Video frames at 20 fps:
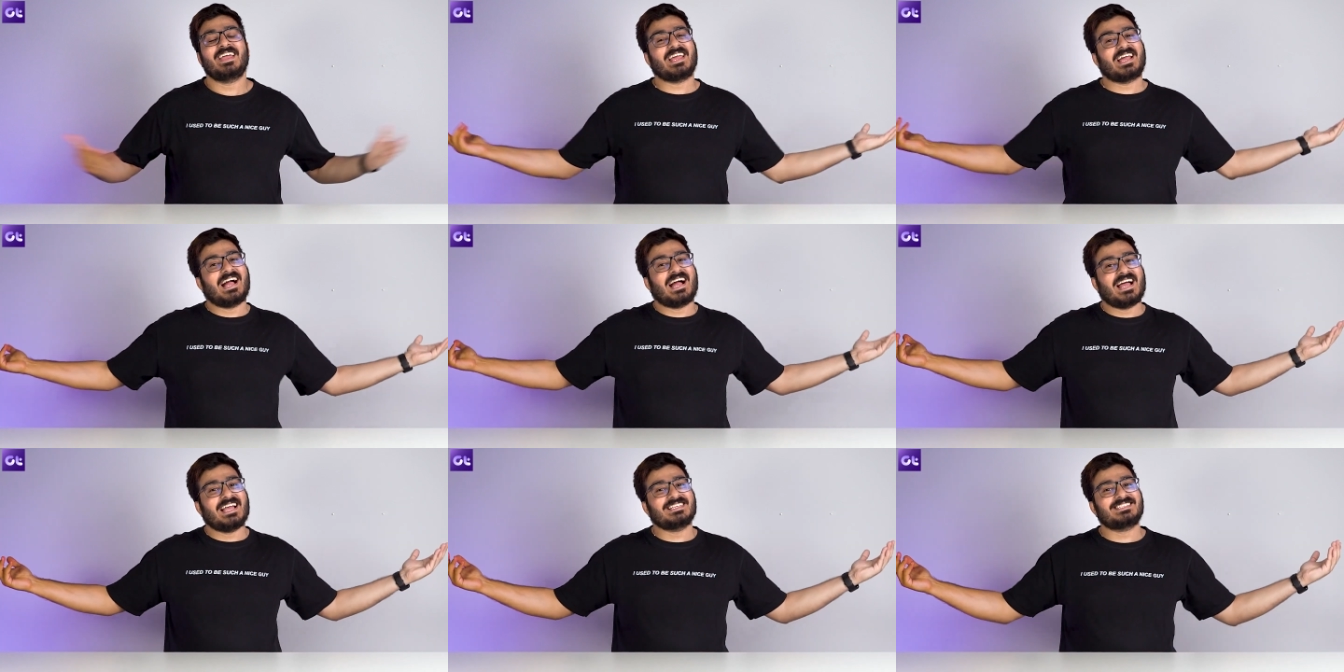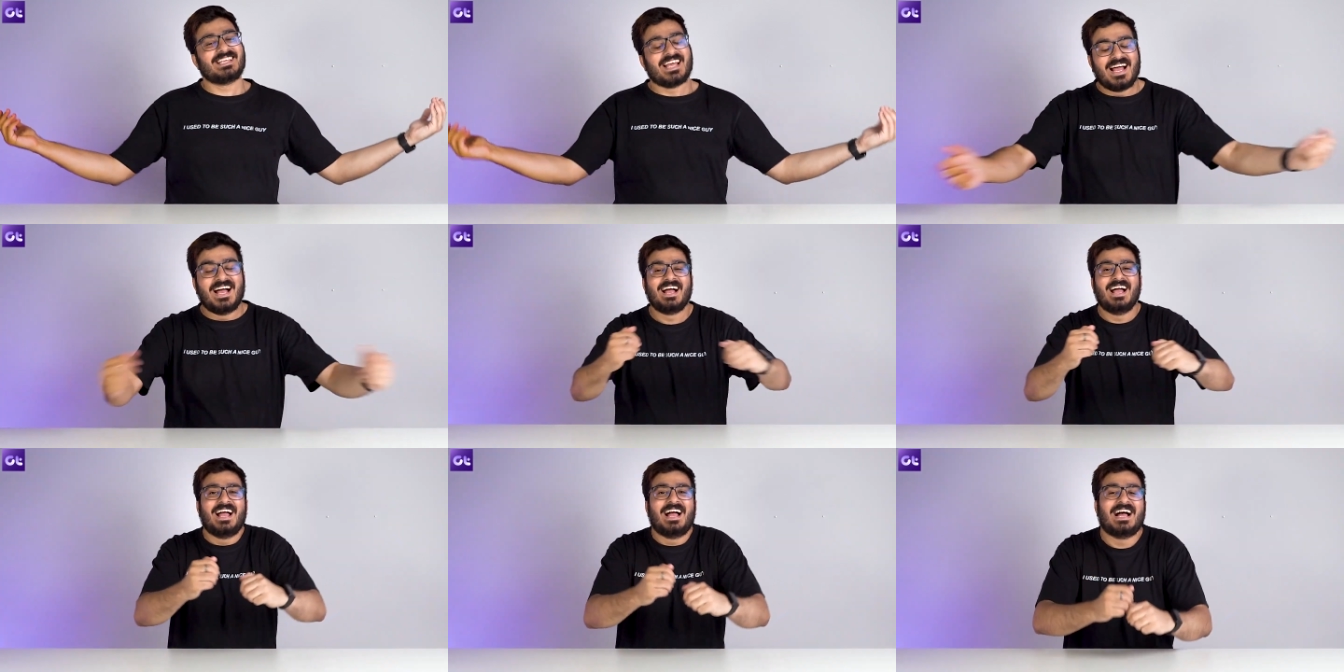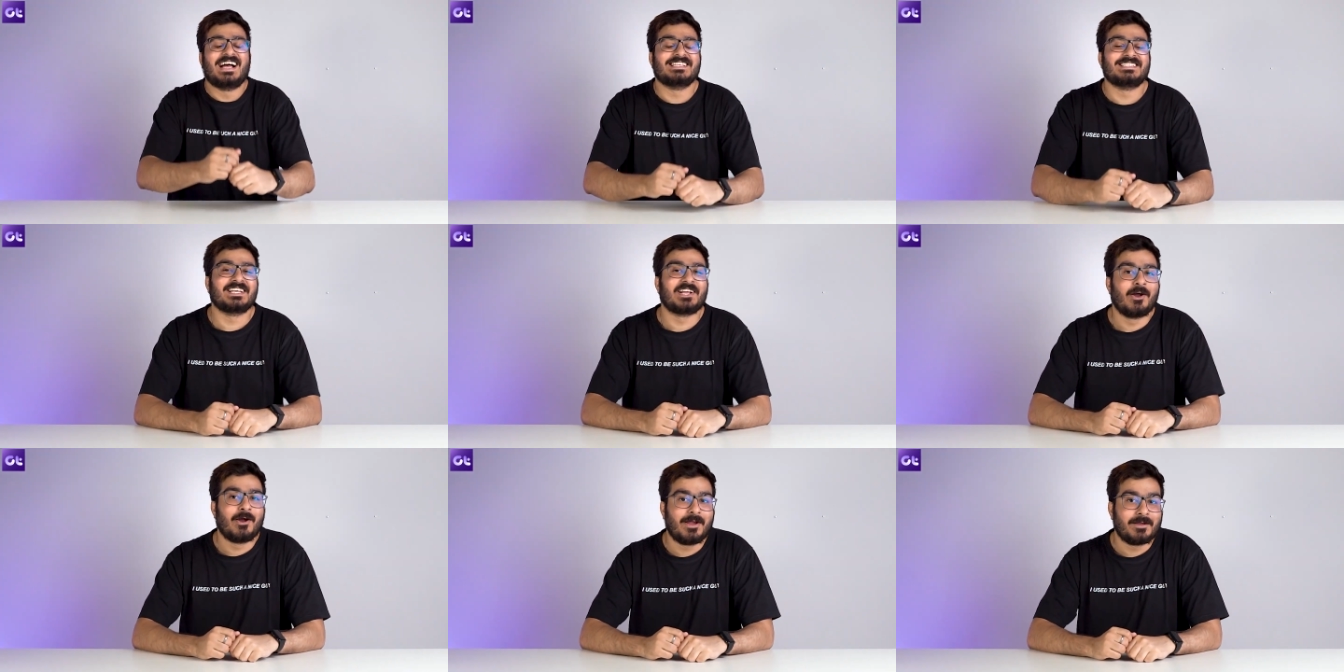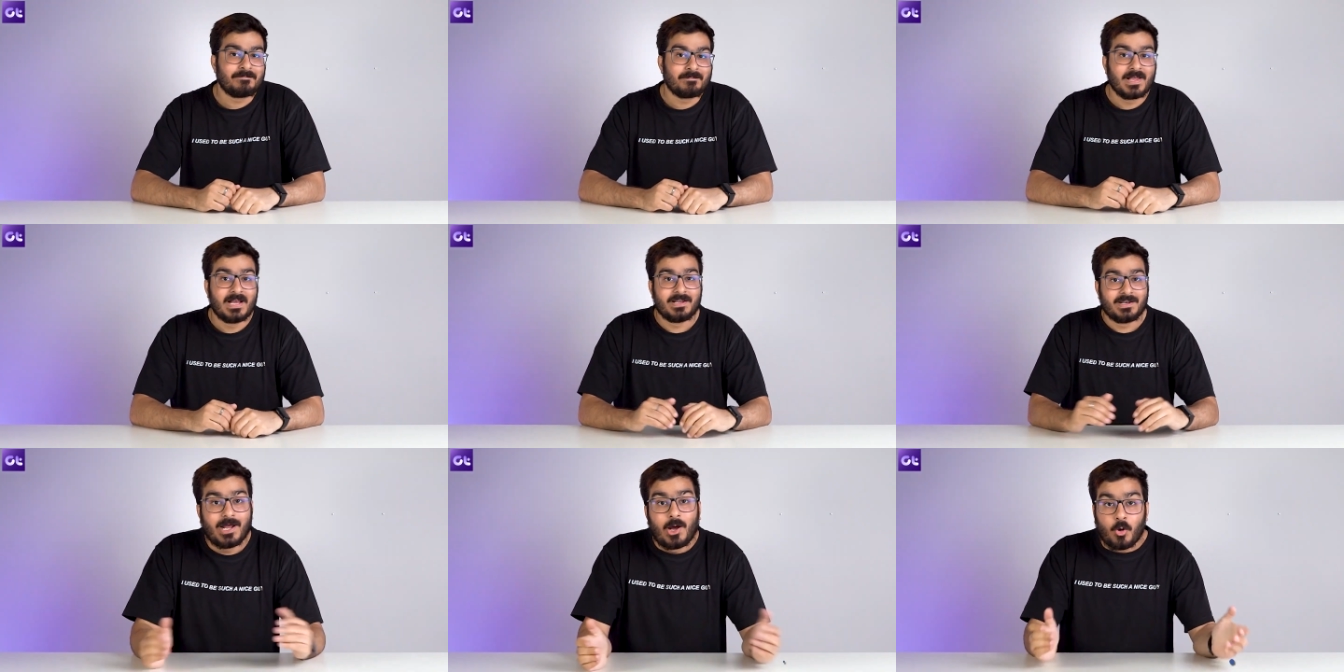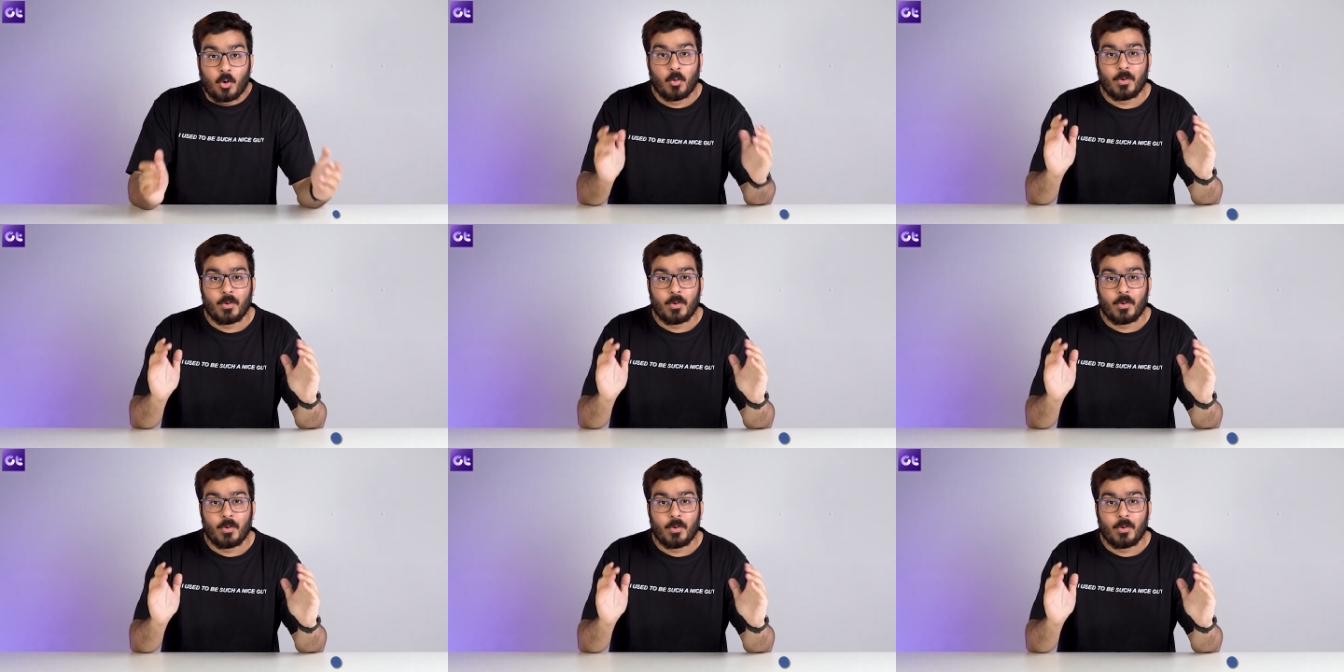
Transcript: Hey guys, how's it going? Now,